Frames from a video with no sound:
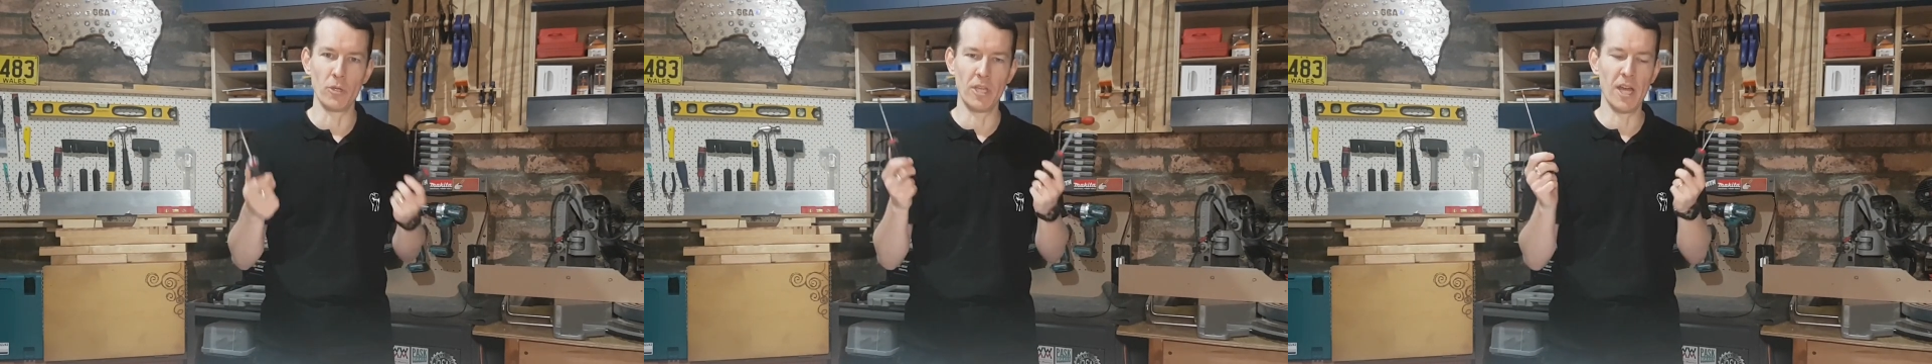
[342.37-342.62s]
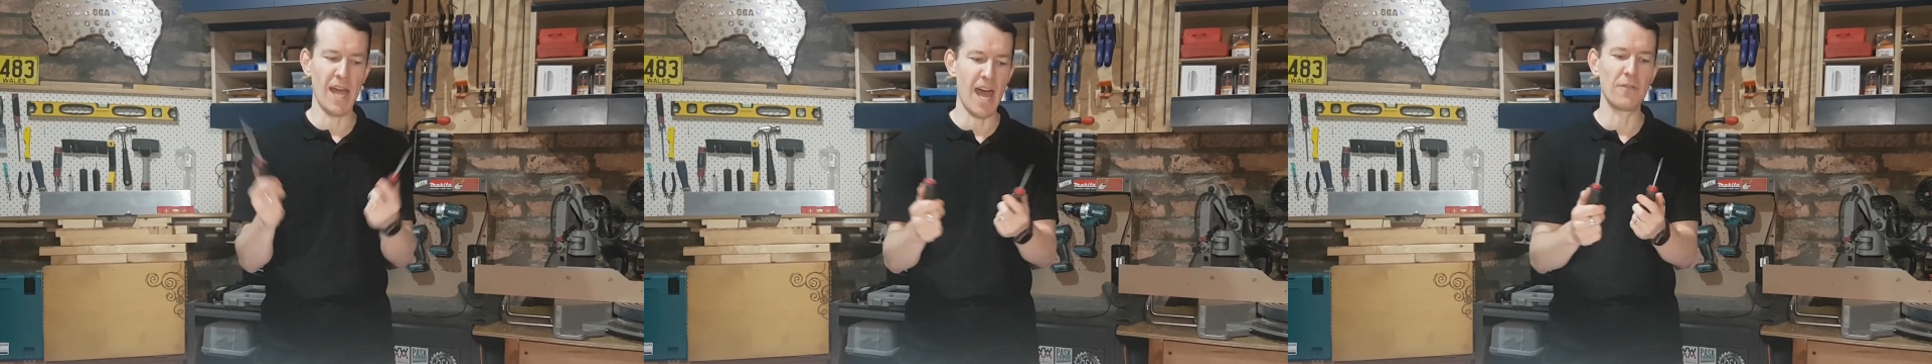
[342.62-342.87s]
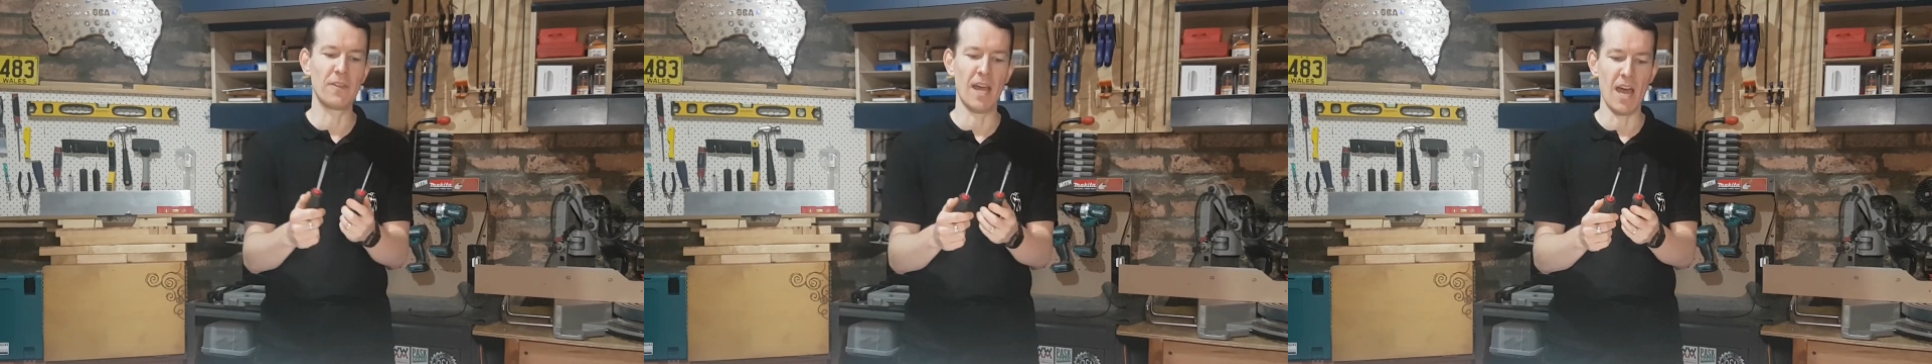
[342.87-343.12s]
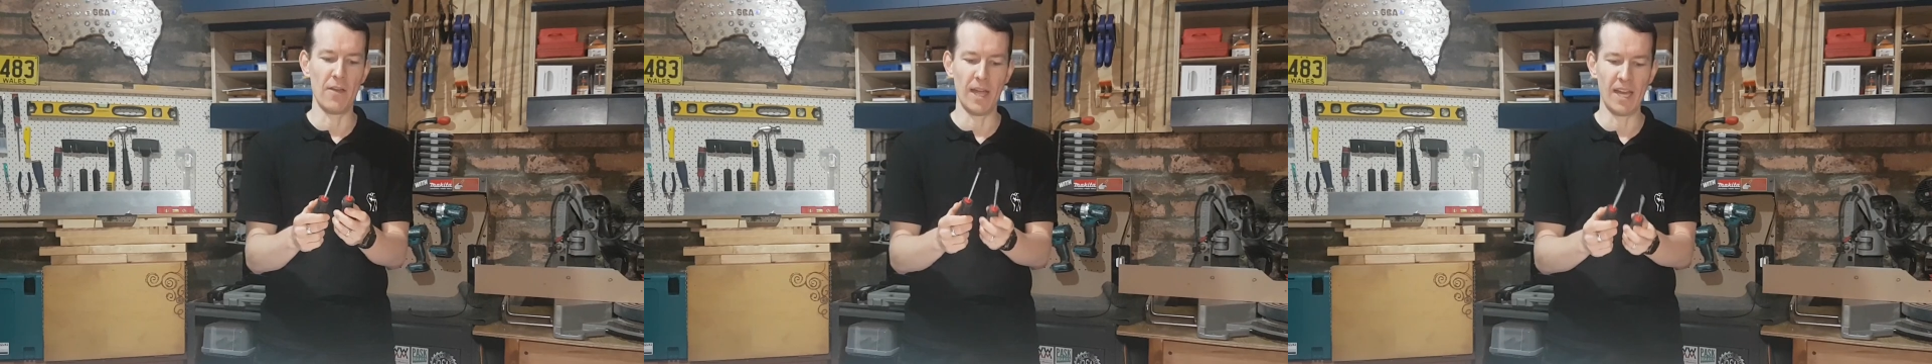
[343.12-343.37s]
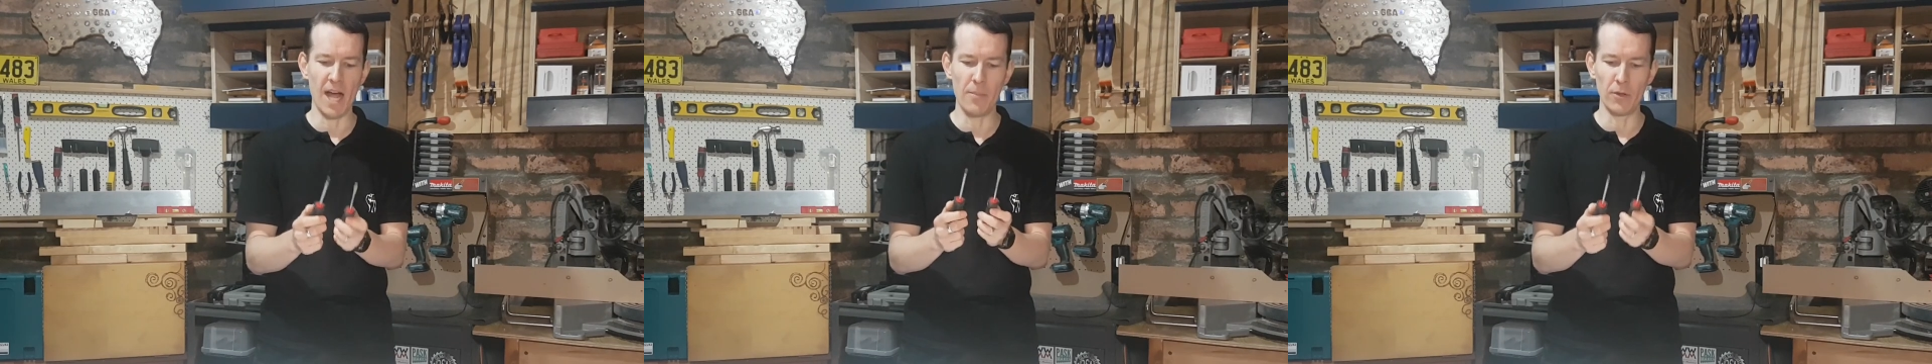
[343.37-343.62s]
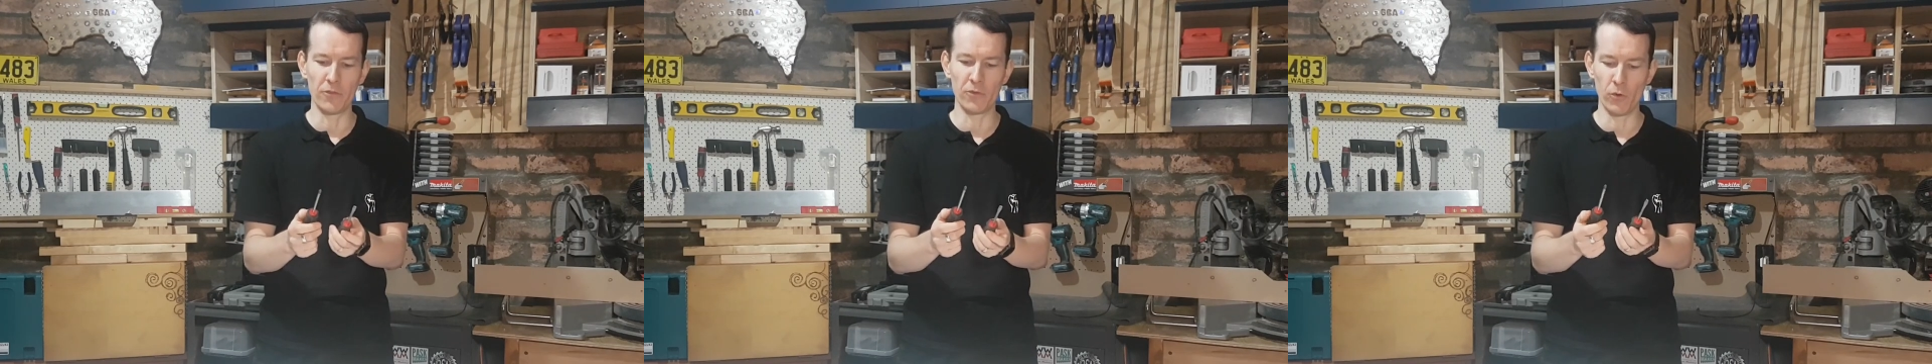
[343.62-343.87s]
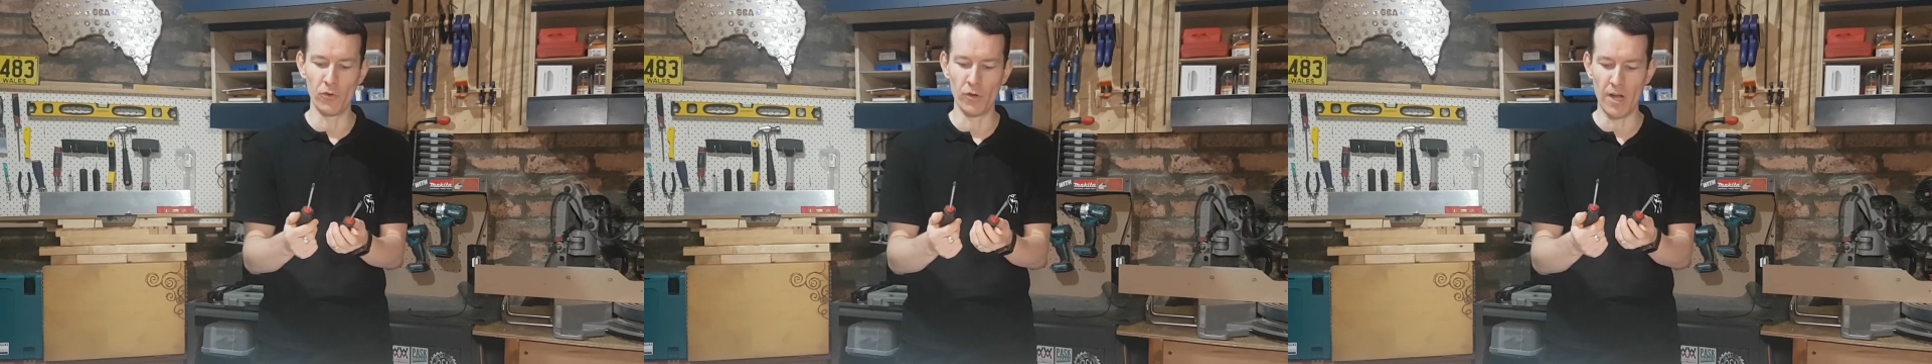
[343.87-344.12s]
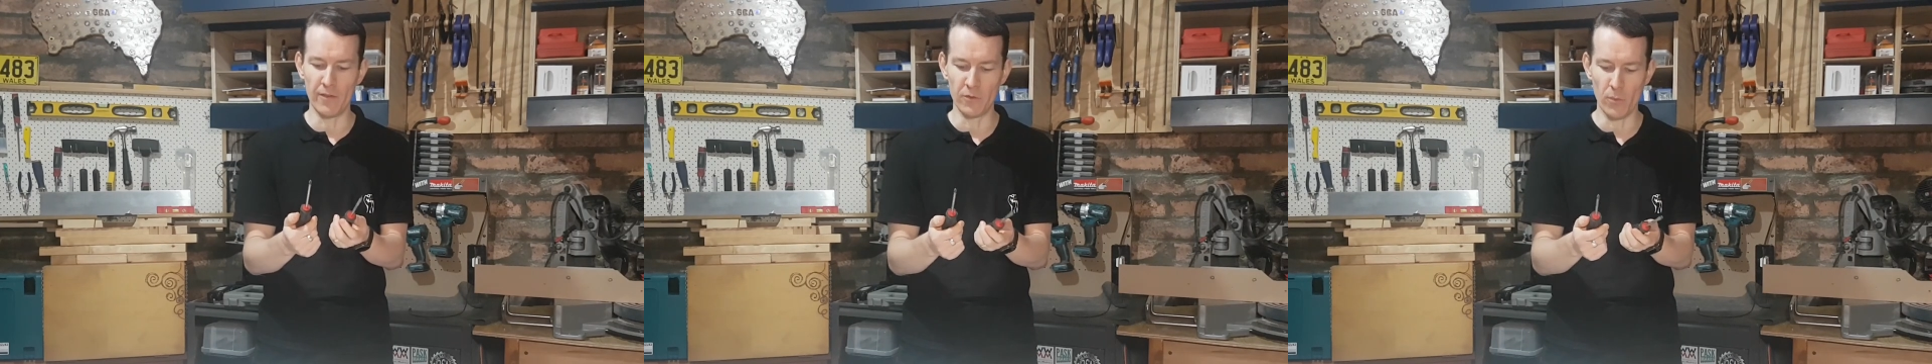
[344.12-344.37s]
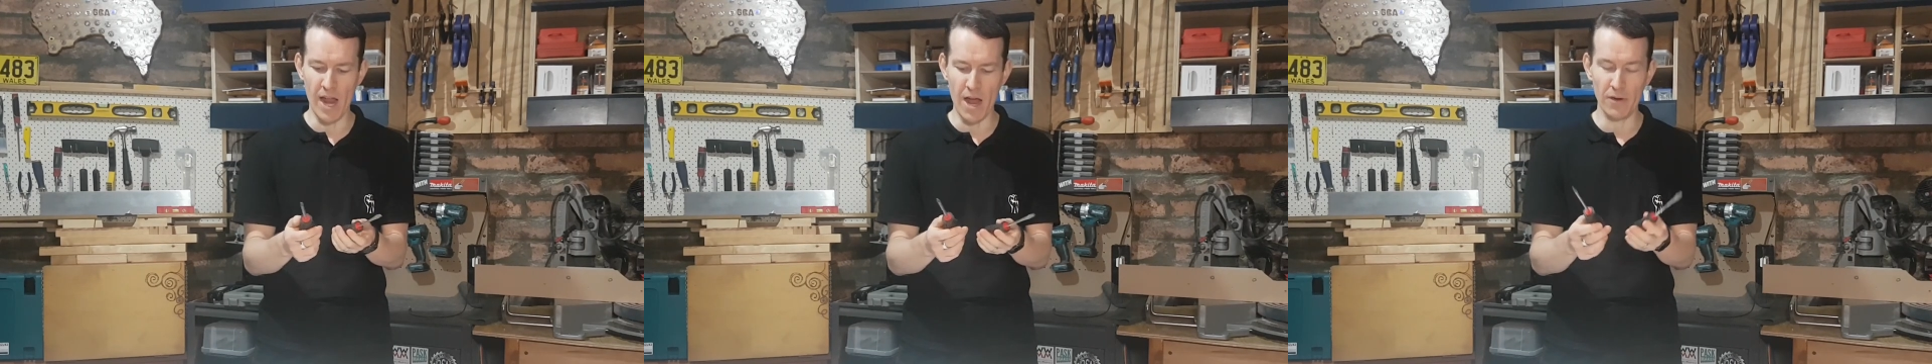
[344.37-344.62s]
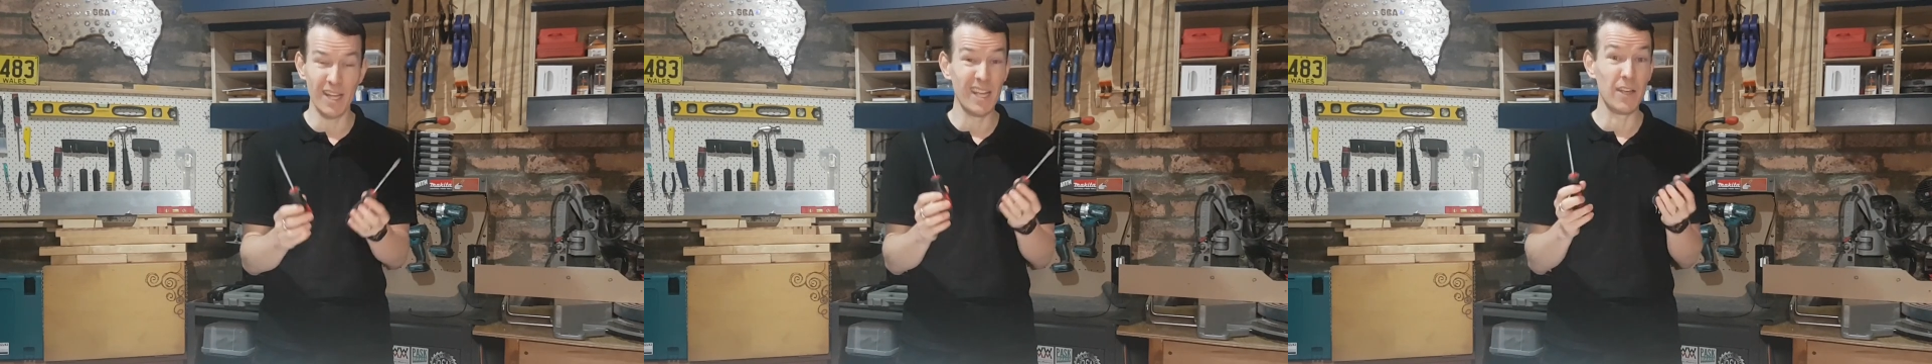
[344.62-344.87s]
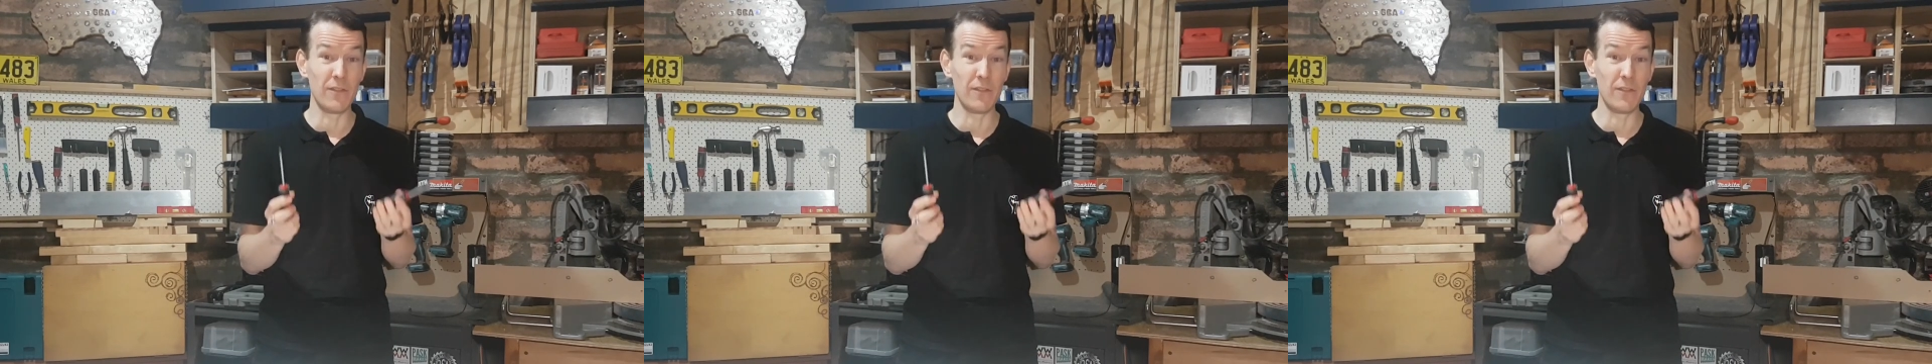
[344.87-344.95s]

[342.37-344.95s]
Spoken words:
You're gonna have to have a couple of screwdrivers around.